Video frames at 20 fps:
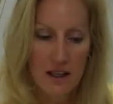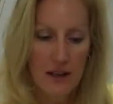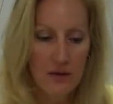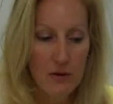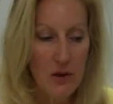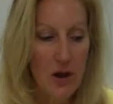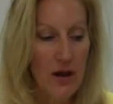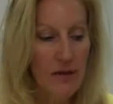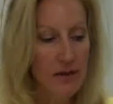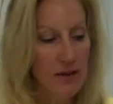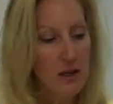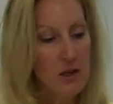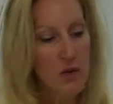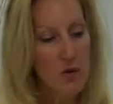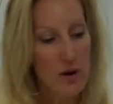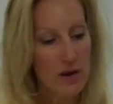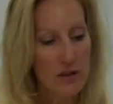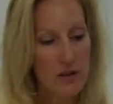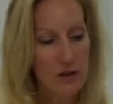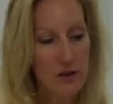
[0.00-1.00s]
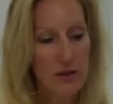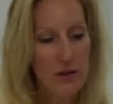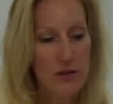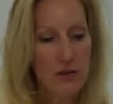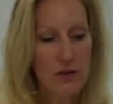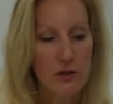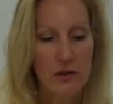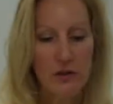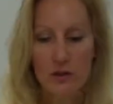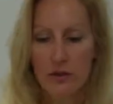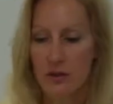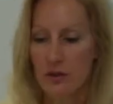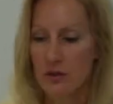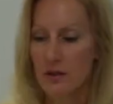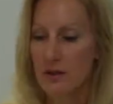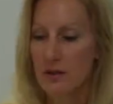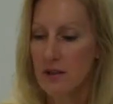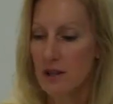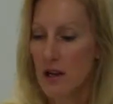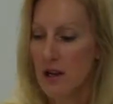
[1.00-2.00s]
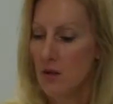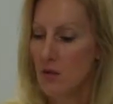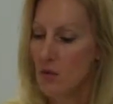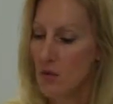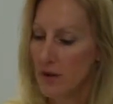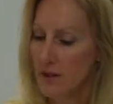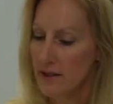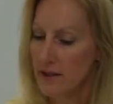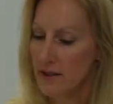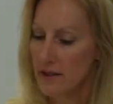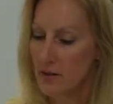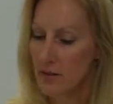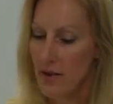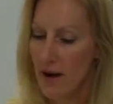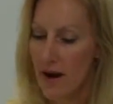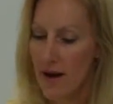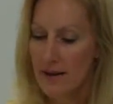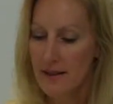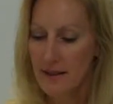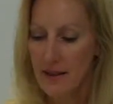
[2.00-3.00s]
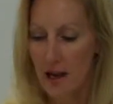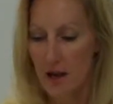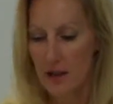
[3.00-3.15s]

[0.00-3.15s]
if you have any questions or concerns on what's in the box,